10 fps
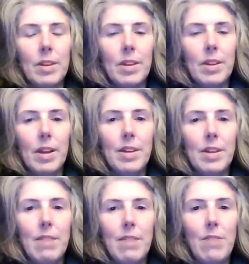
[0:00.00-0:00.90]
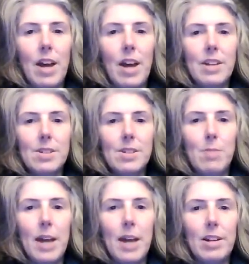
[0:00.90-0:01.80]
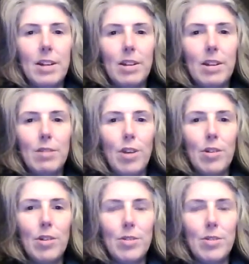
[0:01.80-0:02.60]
And then find a smile of love.